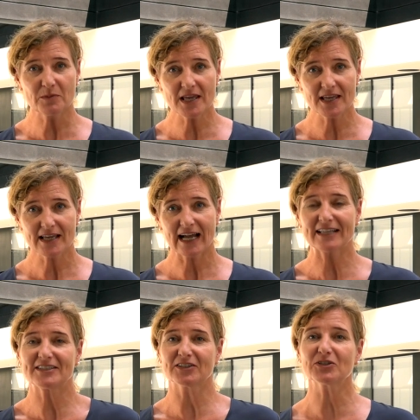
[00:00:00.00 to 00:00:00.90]
me
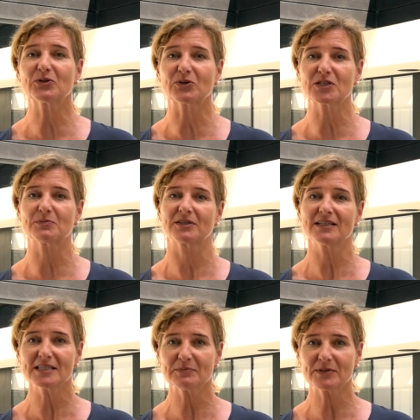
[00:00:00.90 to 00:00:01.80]
and the other course
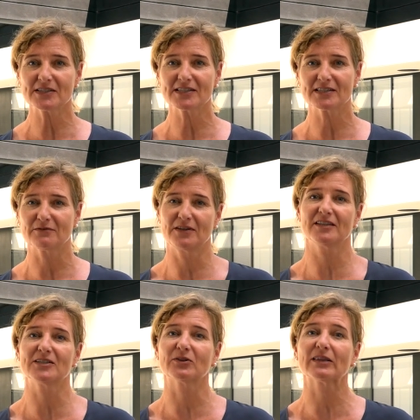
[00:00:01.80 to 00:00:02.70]
participants via
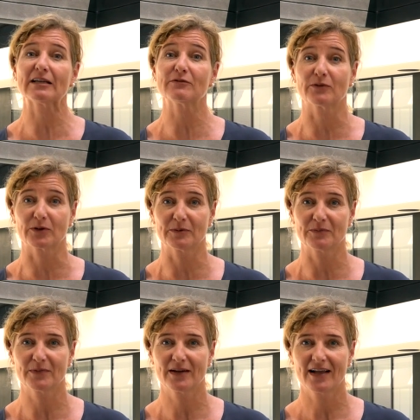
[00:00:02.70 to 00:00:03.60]
the online forum.
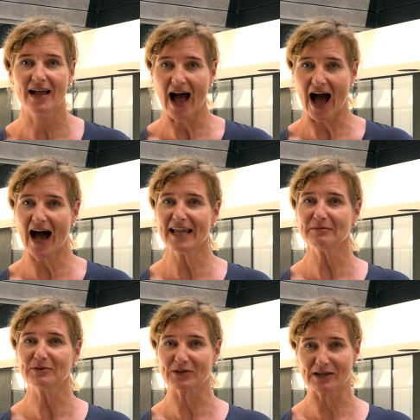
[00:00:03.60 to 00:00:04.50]
I
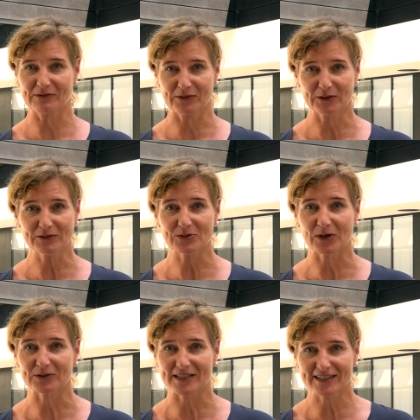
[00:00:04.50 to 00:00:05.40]
am looking forward to
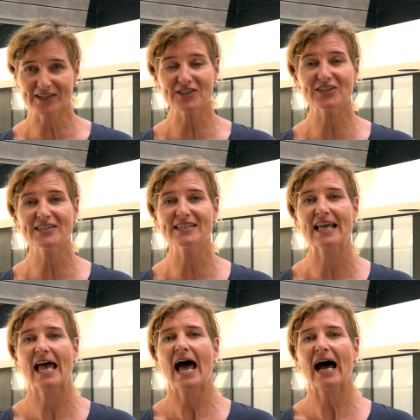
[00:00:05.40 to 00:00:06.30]
our discussions
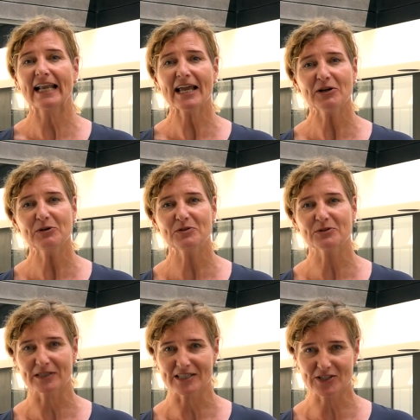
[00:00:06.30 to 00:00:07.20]
and I hope you
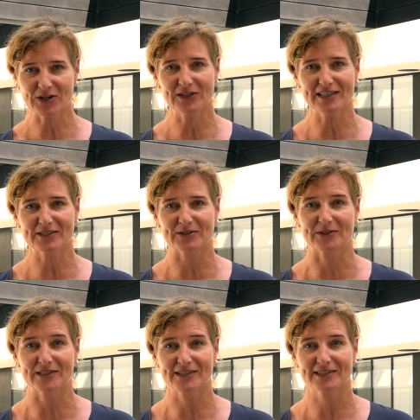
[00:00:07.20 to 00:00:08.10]
will enjoy this
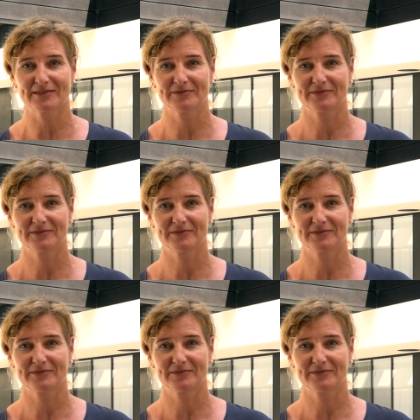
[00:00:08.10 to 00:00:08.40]
course.